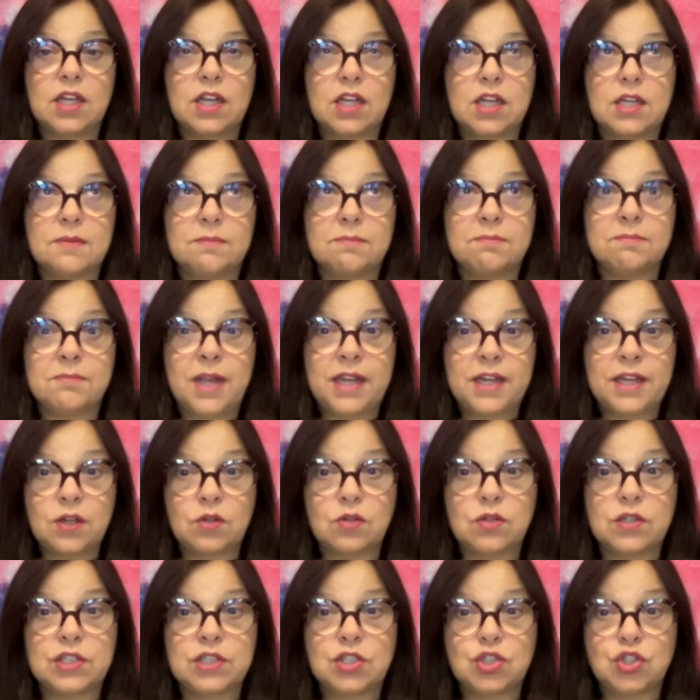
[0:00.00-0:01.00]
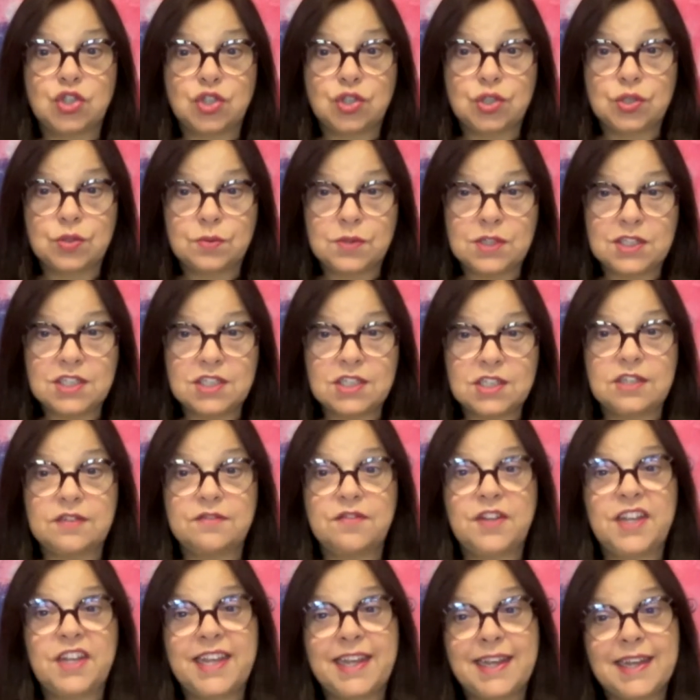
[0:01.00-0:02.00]
medical
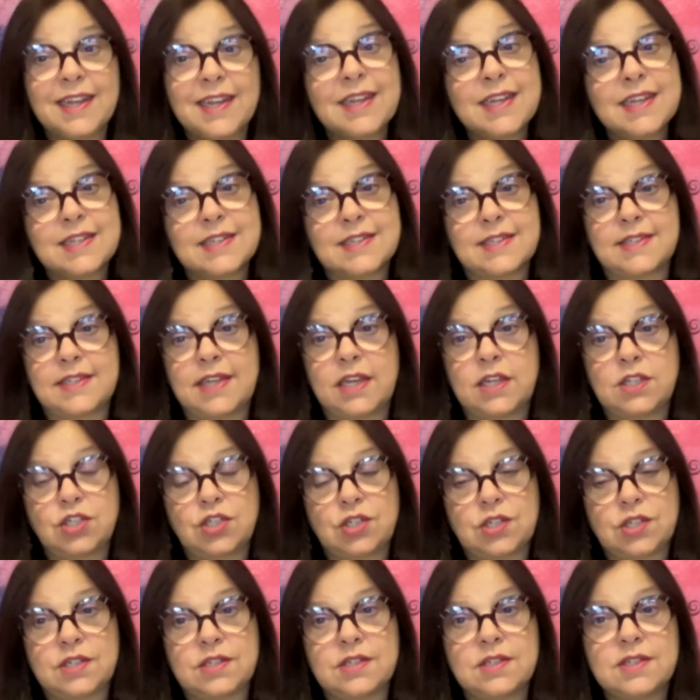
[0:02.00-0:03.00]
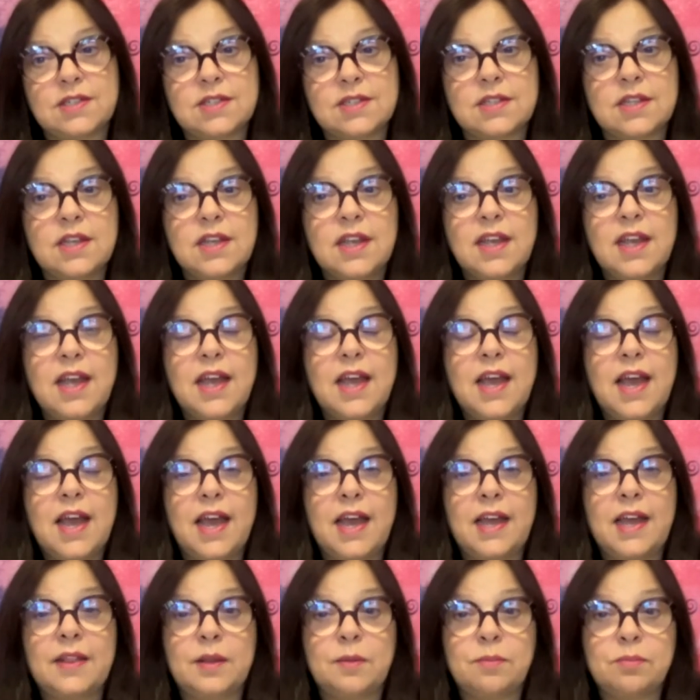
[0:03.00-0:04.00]
intuitive healing sessions
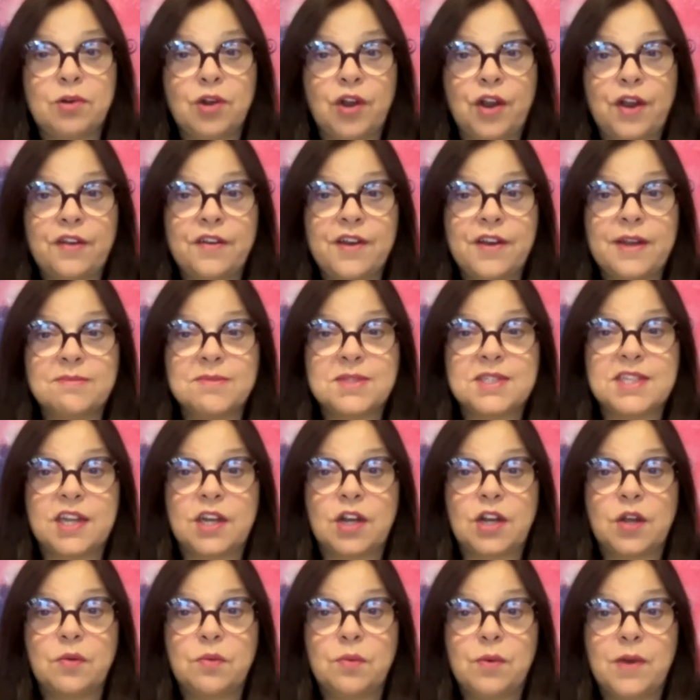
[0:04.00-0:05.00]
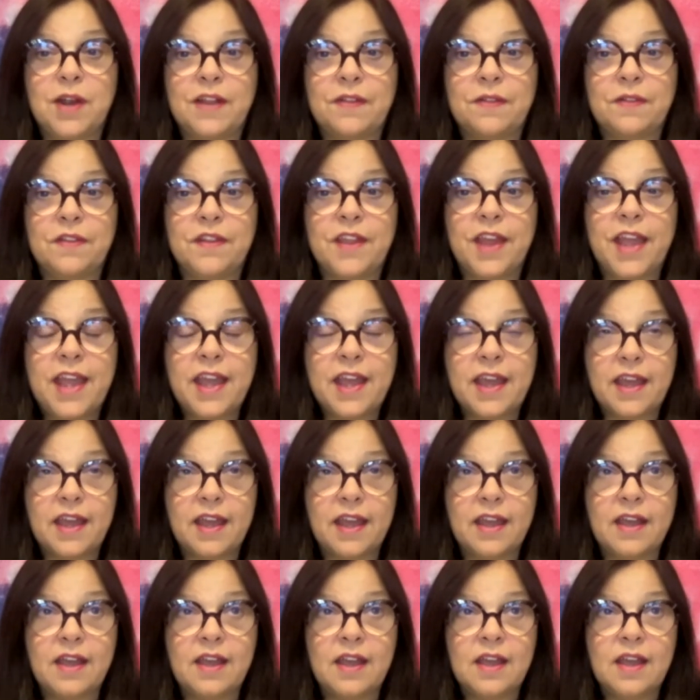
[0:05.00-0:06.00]
and the programs that I run
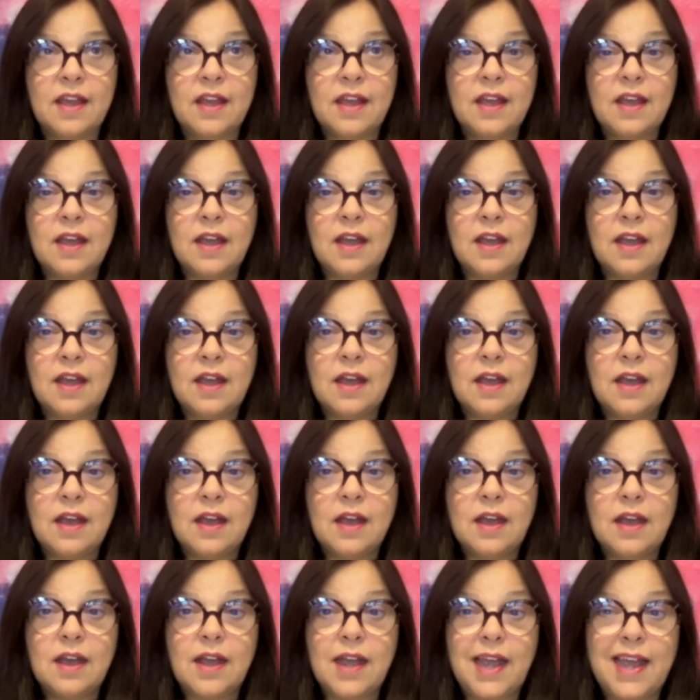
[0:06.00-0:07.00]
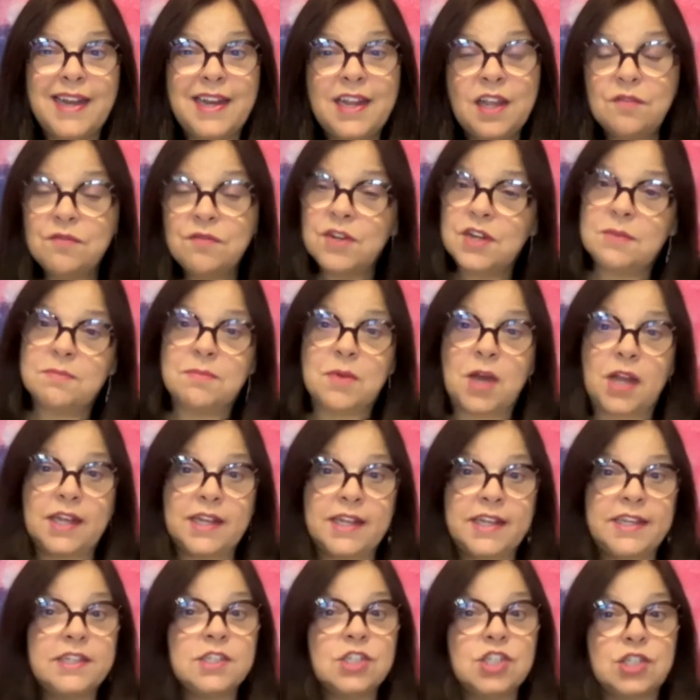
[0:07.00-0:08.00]
there, and even in my
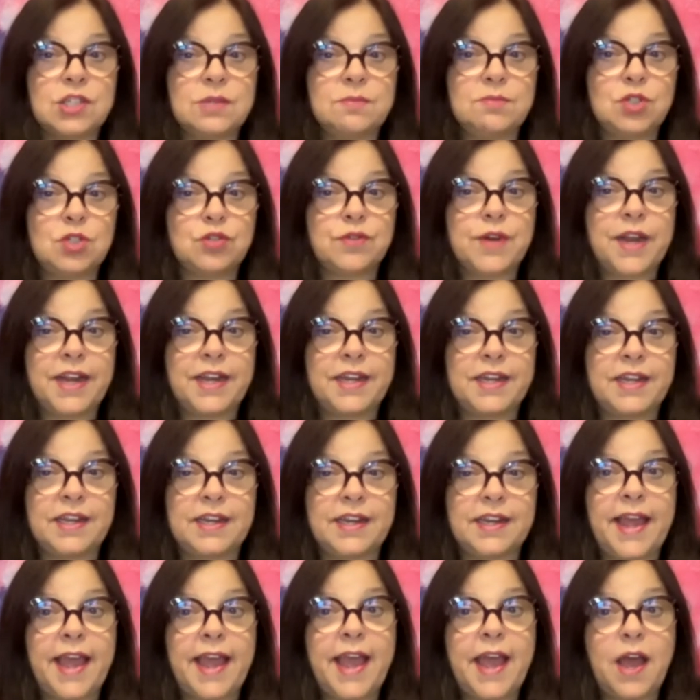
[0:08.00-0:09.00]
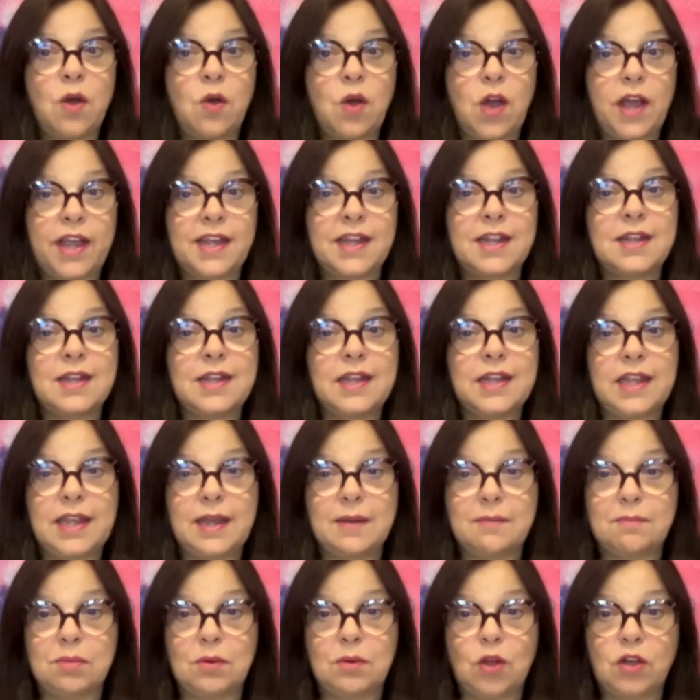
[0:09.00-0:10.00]
leadership training now, I
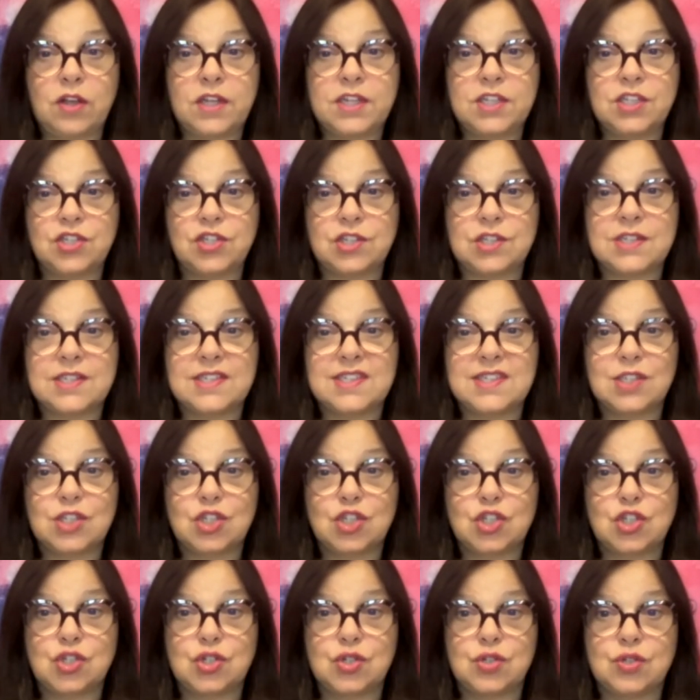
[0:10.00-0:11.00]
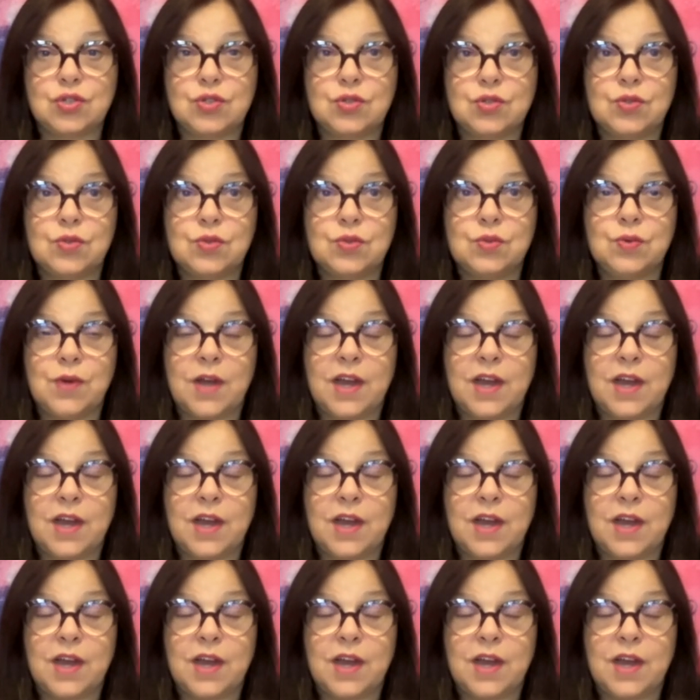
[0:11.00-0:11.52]
clear blockages to